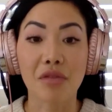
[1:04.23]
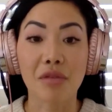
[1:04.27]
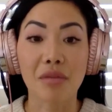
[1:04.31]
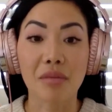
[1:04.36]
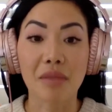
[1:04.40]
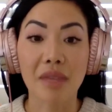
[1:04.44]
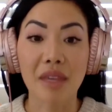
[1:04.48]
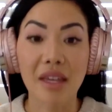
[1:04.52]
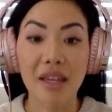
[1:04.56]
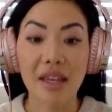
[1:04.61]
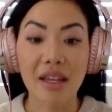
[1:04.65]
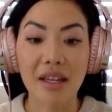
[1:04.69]
For
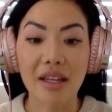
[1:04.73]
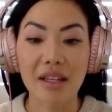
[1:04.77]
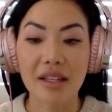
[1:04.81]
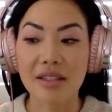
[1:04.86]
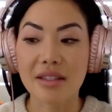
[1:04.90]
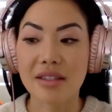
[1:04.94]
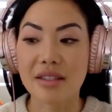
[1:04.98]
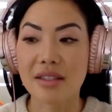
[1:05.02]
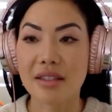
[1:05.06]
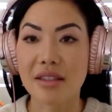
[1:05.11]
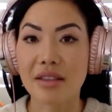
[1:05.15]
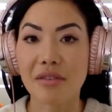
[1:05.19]
me,
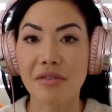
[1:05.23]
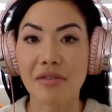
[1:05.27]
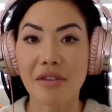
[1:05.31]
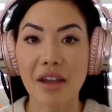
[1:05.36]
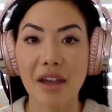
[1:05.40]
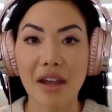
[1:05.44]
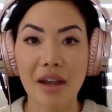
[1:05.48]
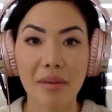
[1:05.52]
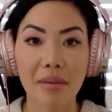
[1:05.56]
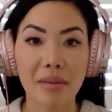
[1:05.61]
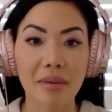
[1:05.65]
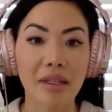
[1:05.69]
it's the
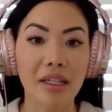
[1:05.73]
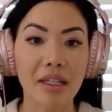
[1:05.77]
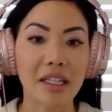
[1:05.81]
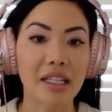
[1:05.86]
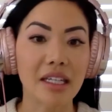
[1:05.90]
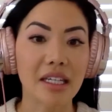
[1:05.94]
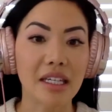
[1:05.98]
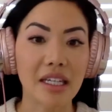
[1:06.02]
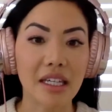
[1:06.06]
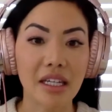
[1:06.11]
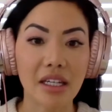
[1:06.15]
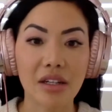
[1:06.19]
family,
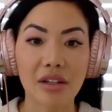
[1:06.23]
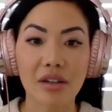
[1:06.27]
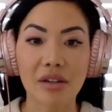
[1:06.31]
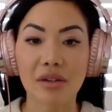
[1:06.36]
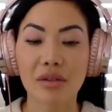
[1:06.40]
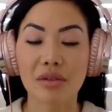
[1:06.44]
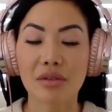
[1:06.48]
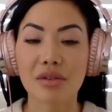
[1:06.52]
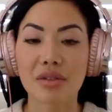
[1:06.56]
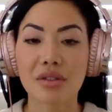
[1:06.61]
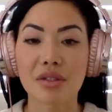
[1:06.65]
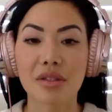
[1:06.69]
the
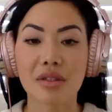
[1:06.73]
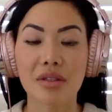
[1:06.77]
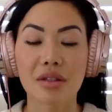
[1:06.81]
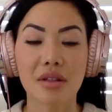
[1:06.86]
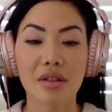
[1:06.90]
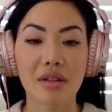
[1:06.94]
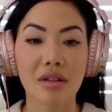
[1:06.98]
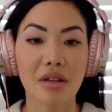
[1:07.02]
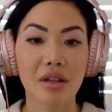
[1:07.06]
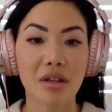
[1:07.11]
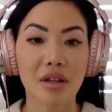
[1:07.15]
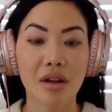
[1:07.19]
kiddos,
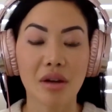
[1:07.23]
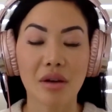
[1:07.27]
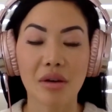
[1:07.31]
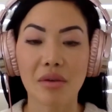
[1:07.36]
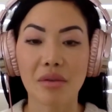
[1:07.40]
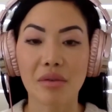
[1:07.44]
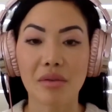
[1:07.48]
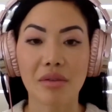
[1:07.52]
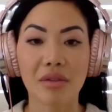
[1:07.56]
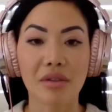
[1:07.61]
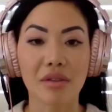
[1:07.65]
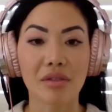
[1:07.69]

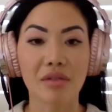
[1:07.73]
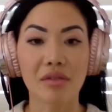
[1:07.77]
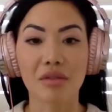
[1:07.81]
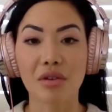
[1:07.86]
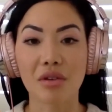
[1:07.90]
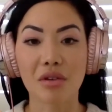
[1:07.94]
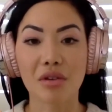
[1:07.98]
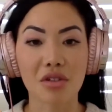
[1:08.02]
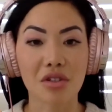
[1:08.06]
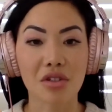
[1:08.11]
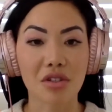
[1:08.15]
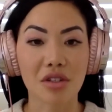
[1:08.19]
the
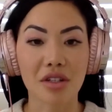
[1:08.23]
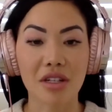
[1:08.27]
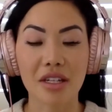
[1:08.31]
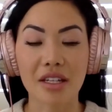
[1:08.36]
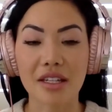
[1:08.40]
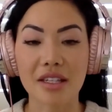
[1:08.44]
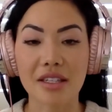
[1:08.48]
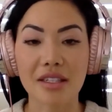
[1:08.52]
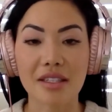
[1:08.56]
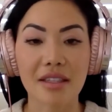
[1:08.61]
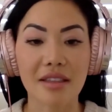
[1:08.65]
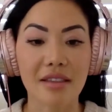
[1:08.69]

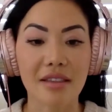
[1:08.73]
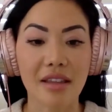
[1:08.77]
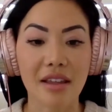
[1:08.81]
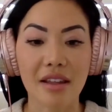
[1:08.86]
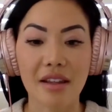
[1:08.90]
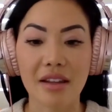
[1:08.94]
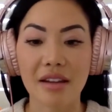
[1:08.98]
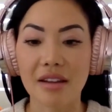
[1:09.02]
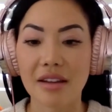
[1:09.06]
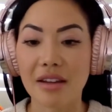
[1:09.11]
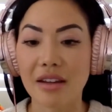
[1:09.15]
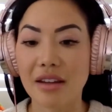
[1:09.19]
groceries, and
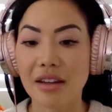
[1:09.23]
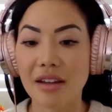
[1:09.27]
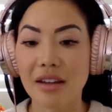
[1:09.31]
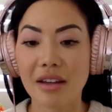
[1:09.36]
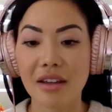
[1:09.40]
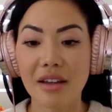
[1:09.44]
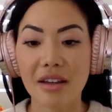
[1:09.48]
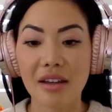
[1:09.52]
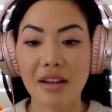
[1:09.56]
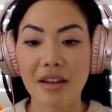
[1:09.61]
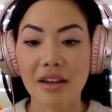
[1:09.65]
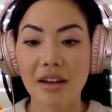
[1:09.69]
then
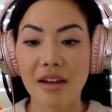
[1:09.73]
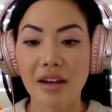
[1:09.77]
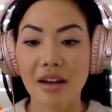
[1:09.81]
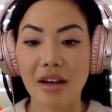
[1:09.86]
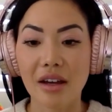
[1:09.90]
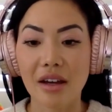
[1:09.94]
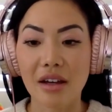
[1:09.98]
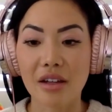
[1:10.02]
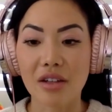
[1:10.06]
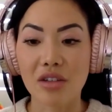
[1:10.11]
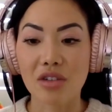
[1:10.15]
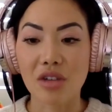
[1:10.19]

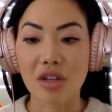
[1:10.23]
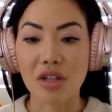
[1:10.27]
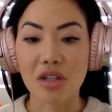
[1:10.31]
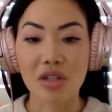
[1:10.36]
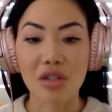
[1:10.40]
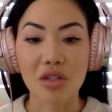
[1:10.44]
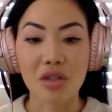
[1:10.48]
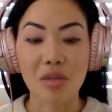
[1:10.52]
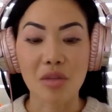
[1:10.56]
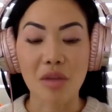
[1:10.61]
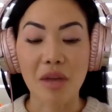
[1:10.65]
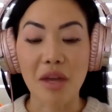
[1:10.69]
trying
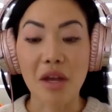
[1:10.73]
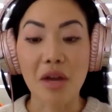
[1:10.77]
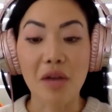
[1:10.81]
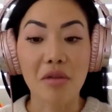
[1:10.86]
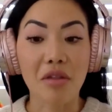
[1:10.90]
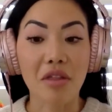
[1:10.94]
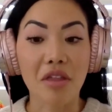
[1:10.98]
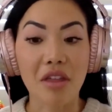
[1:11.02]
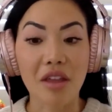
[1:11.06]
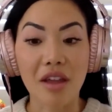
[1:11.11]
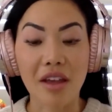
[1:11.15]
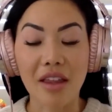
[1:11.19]
to do my
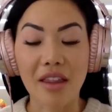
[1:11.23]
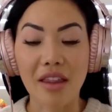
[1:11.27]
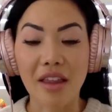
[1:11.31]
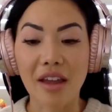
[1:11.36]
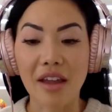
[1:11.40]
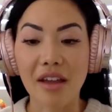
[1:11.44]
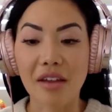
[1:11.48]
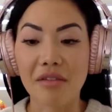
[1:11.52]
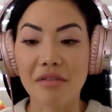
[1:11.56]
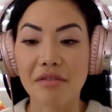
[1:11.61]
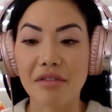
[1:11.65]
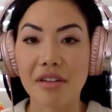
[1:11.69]
own thing in
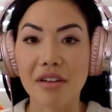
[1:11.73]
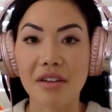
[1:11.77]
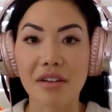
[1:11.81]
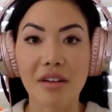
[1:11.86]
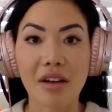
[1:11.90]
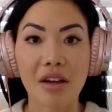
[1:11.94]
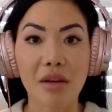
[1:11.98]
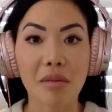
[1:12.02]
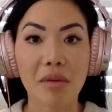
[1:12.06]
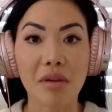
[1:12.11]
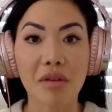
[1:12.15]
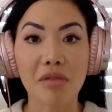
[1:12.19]
life and
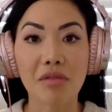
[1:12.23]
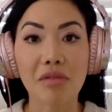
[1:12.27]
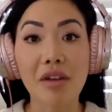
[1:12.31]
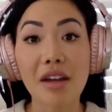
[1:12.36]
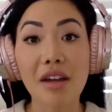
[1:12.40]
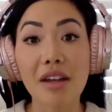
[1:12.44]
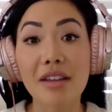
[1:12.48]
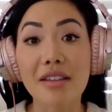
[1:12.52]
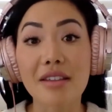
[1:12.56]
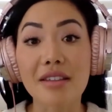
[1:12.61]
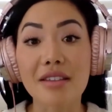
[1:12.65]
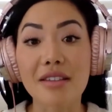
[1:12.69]
helping
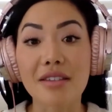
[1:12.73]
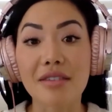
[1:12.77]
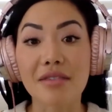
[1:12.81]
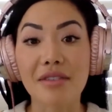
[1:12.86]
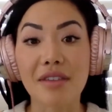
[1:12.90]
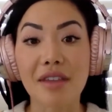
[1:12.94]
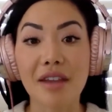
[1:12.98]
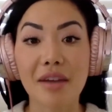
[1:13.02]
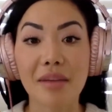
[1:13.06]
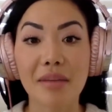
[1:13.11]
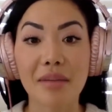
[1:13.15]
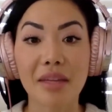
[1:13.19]
friends and
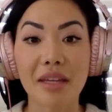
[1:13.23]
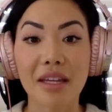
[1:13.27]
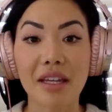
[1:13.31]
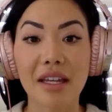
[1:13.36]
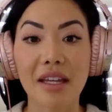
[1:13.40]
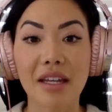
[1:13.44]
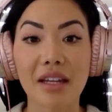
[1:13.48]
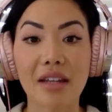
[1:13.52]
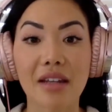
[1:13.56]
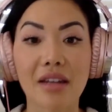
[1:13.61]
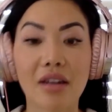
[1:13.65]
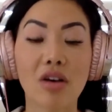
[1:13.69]
family.
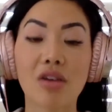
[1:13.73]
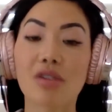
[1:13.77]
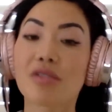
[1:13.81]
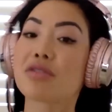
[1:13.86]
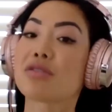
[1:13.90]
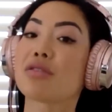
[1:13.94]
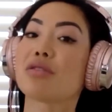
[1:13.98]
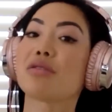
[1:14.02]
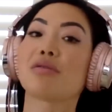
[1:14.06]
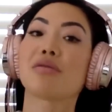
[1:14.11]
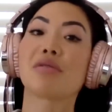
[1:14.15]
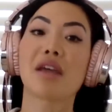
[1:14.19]
And
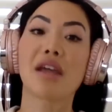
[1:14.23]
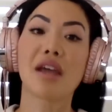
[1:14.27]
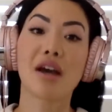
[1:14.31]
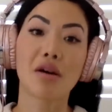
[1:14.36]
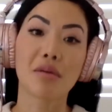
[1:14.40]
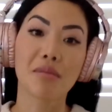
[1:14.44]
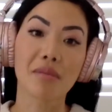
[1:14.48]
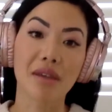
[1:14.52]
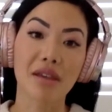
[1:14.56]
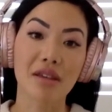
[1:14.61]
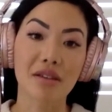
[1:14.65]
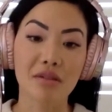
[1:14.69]
also, they
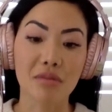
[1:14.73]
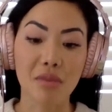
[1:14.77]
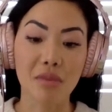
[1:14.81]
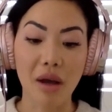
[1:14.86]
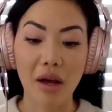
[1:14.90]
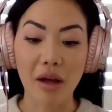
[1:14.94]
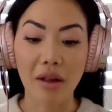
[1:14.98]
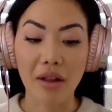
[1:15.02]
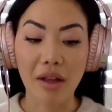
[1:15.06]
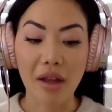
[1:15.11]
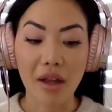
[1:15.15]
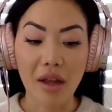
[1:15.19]
help me as
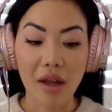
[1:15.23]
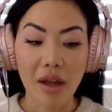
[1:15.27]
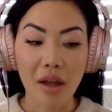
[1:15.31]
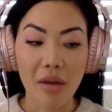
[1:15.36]
well.